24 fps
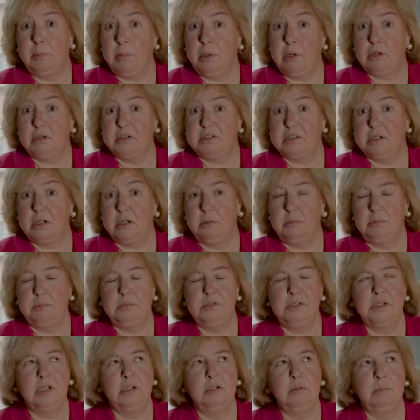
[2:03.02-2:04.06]
box
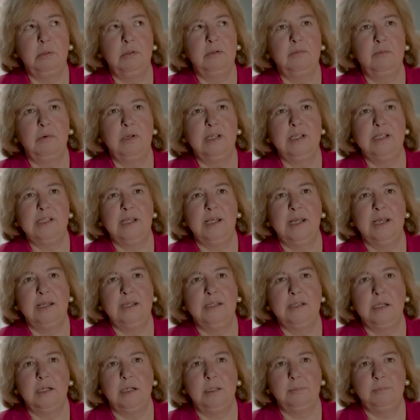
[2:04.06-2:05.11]
comes a couple of weeks
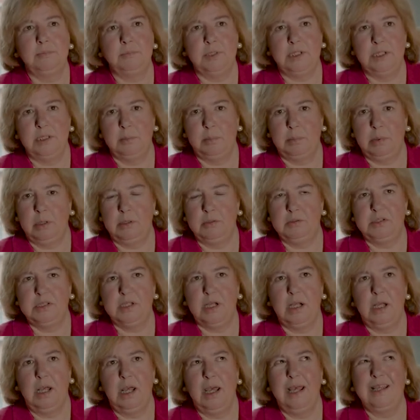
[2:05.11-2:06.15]
later in the post.
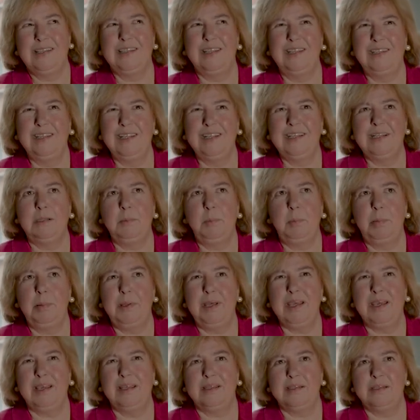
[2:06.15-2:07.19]
It's a little
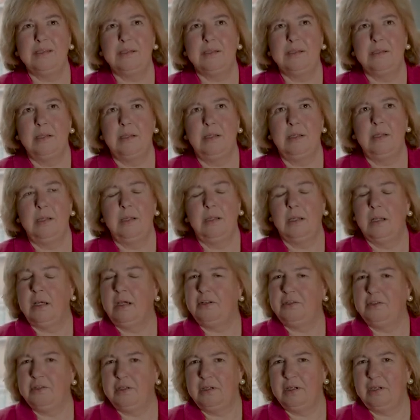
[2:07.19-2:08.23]
bit
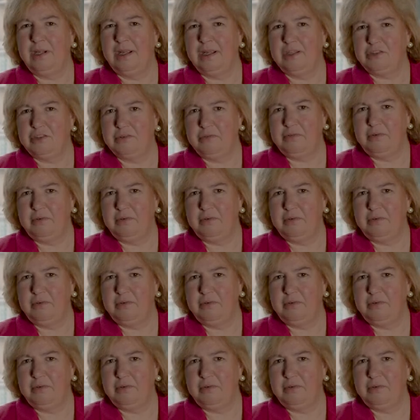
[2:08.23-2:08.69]
like doing a lateral